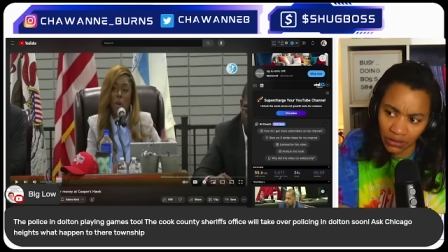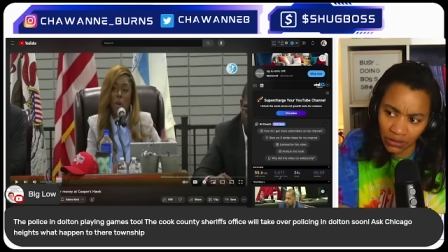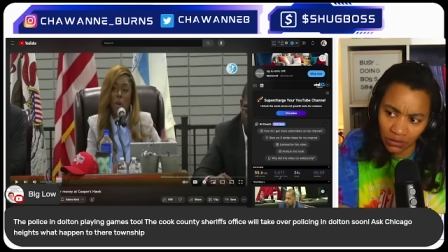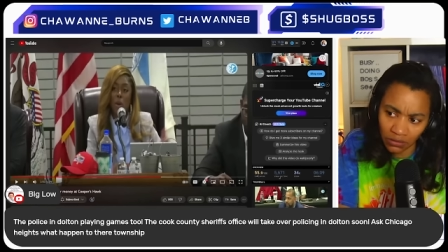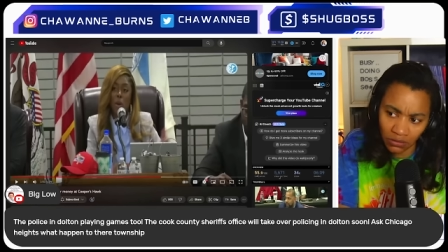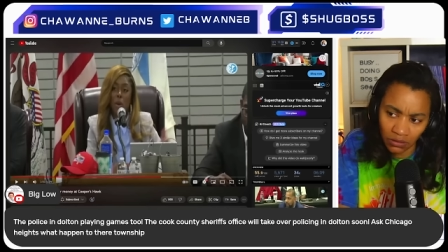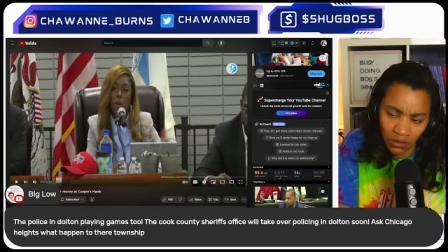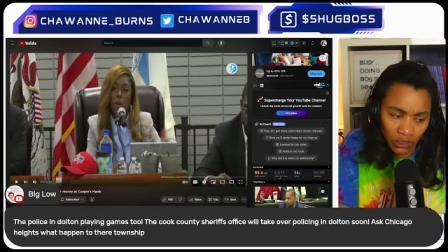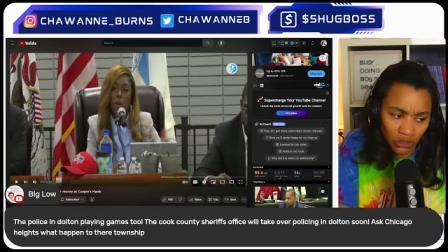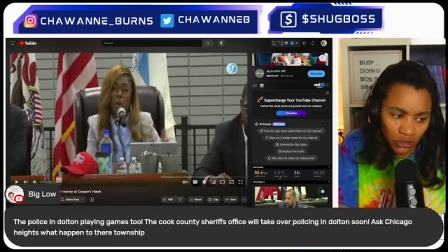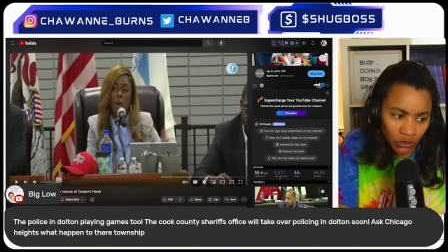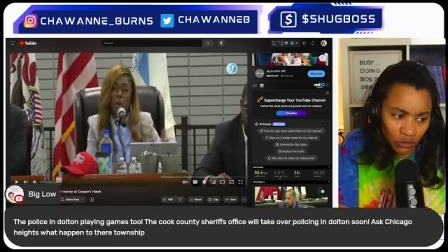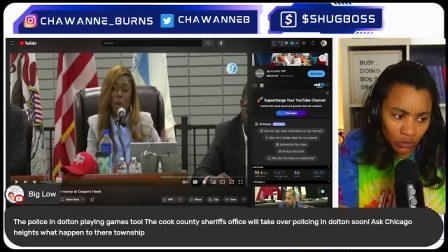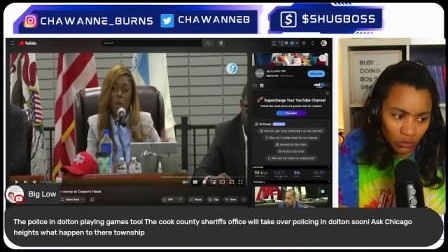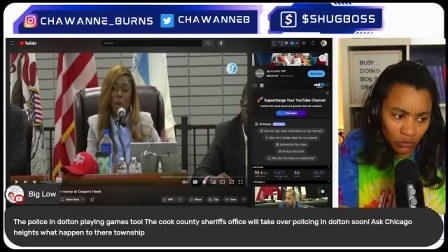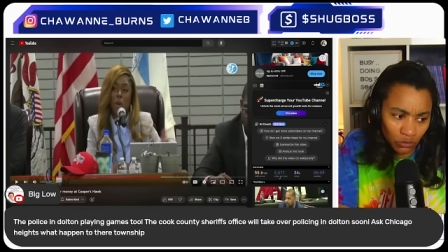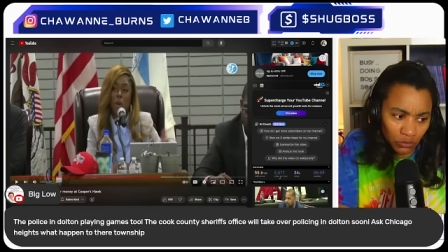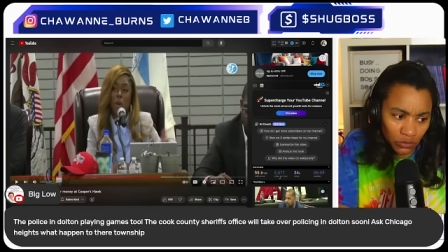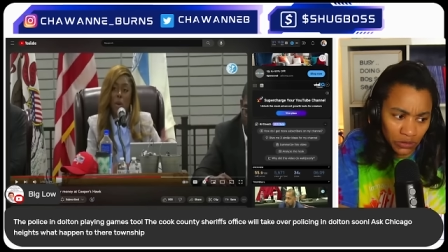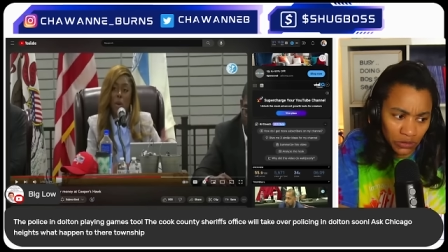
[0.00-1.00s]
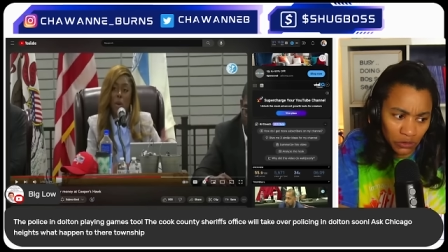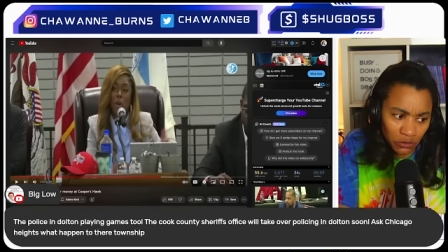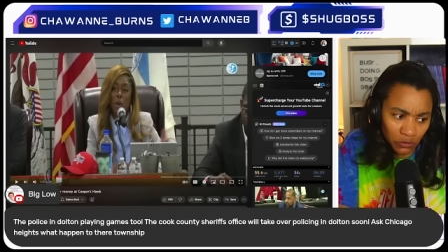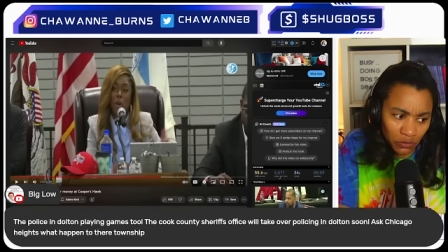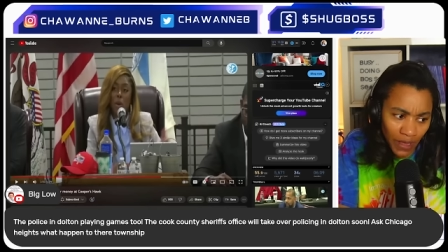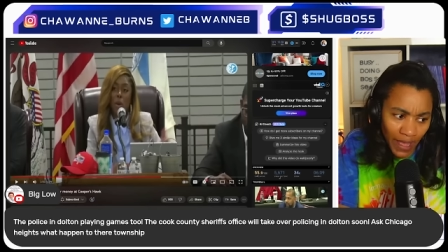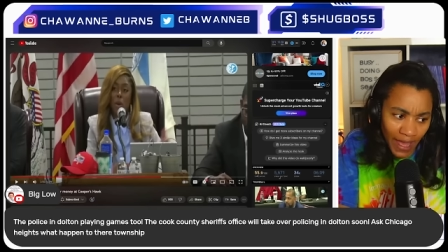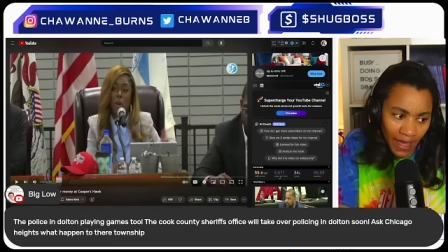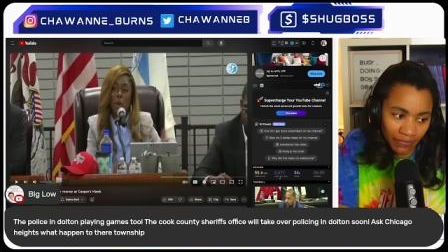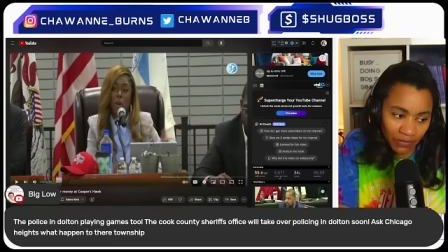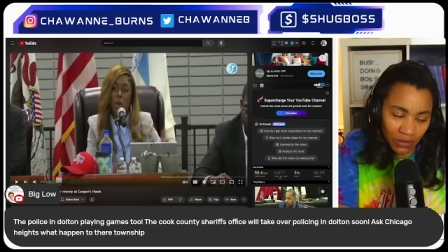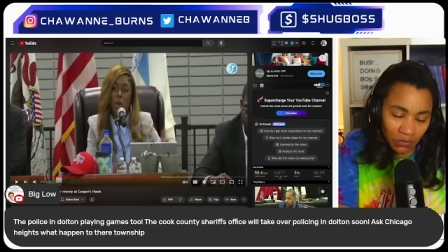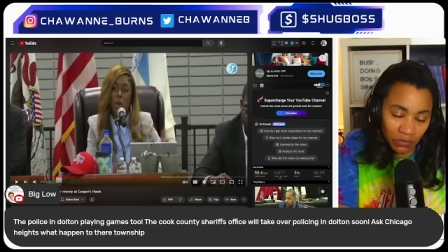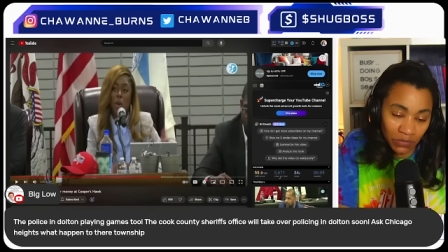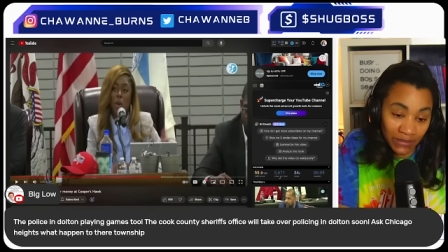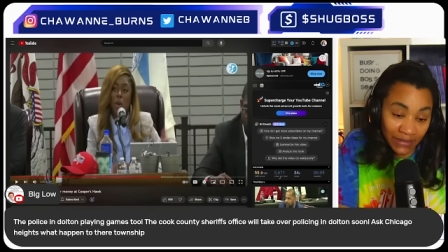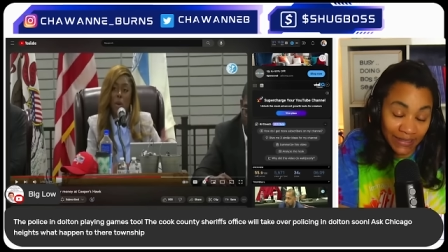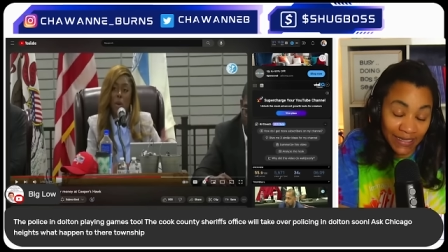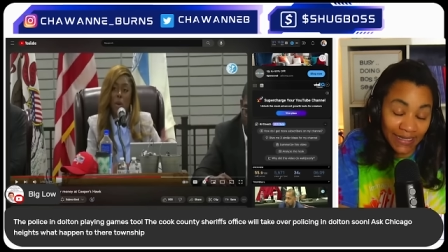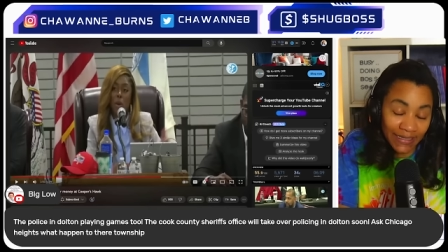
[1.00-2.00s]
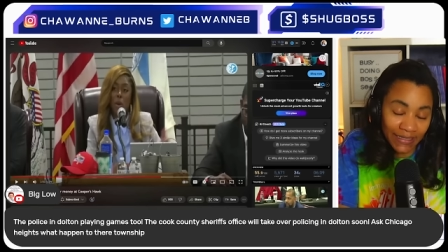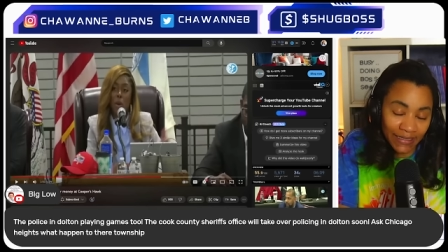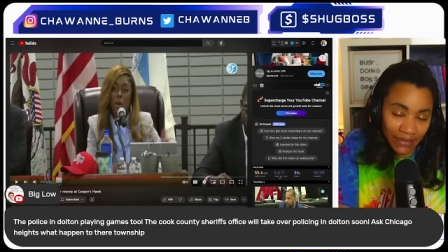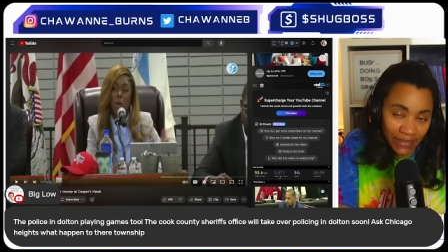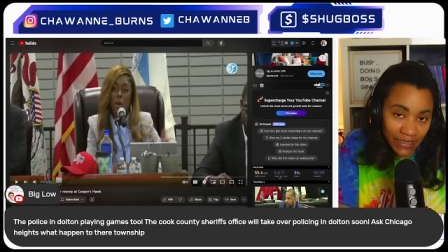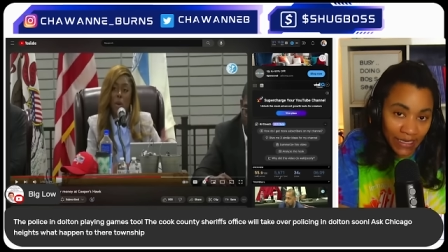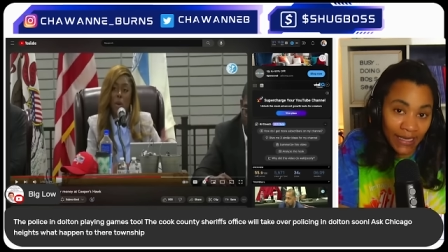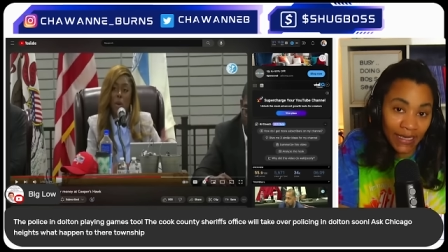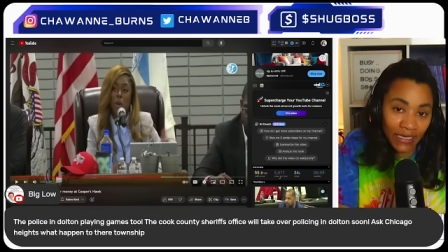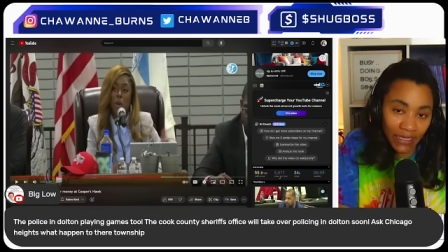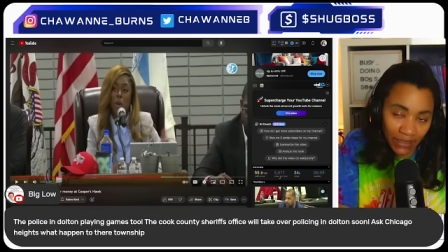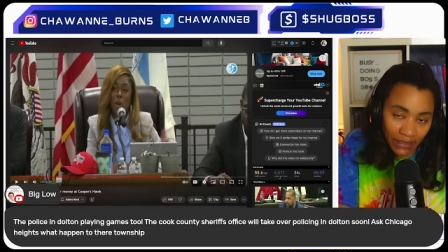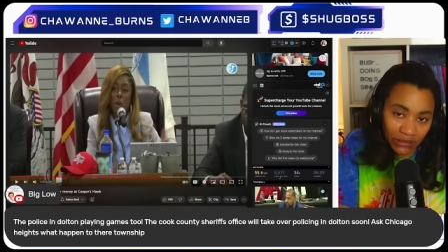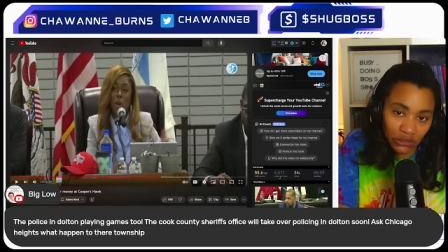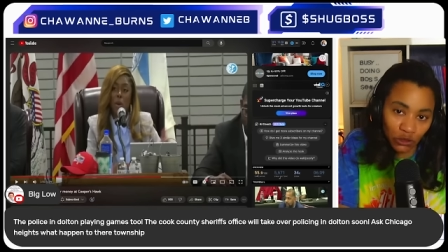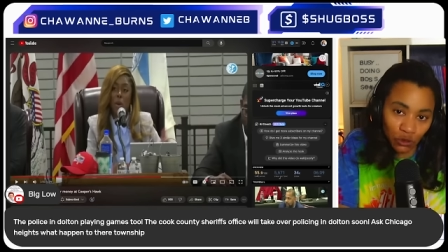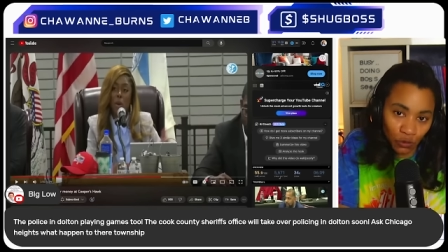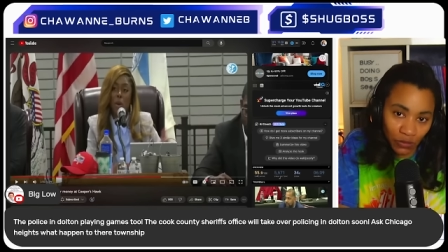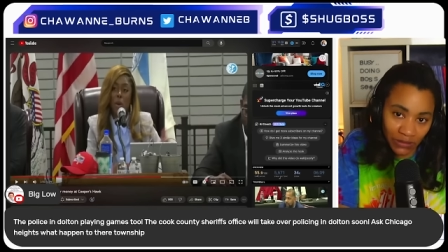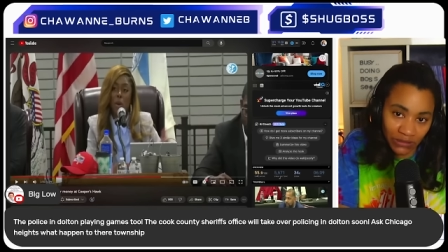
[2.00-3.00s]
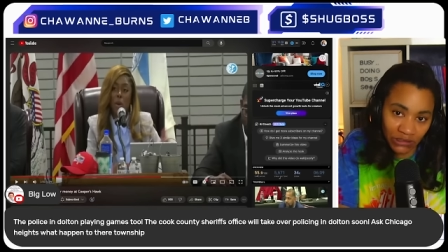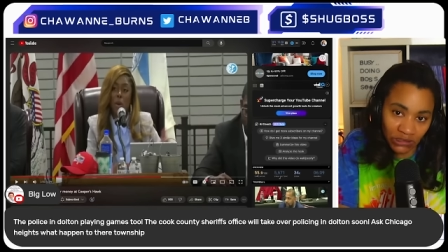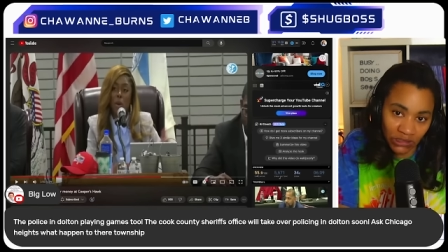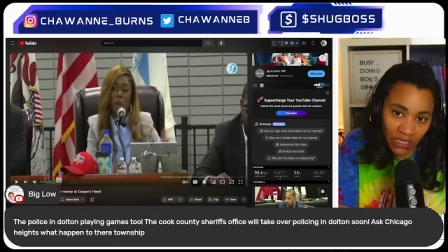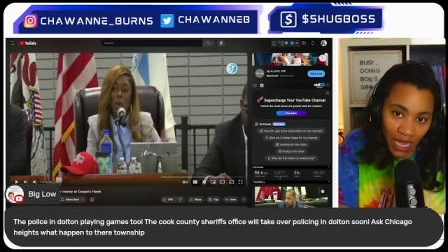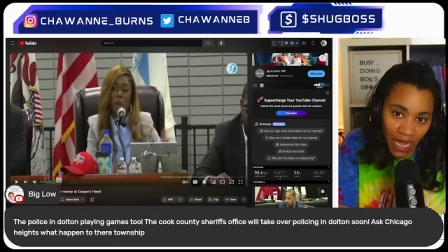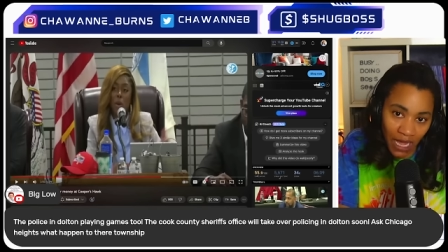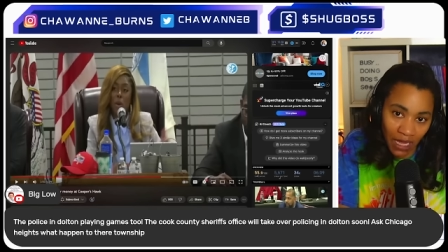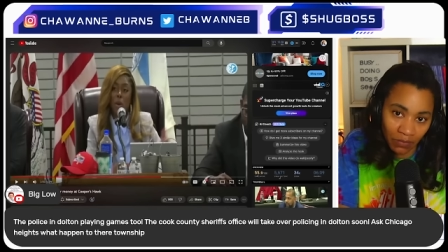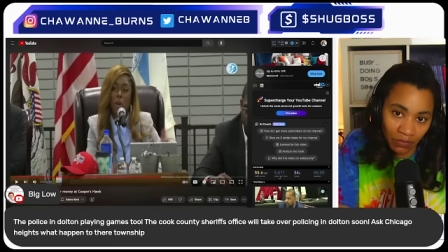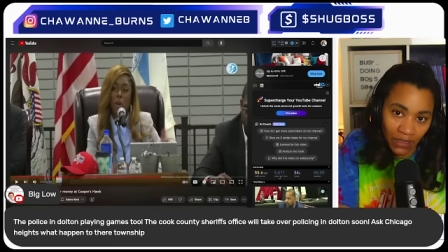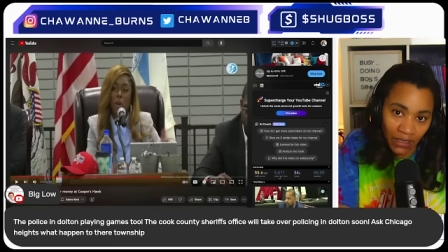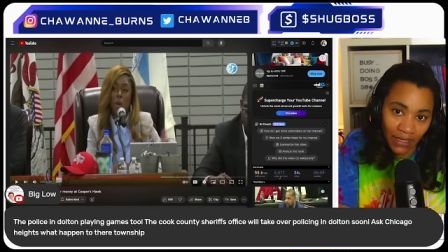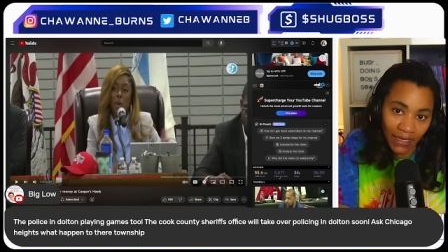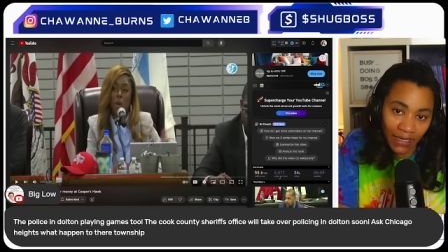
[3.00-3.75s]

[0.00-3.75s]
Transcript: and you have them. He is doing his job.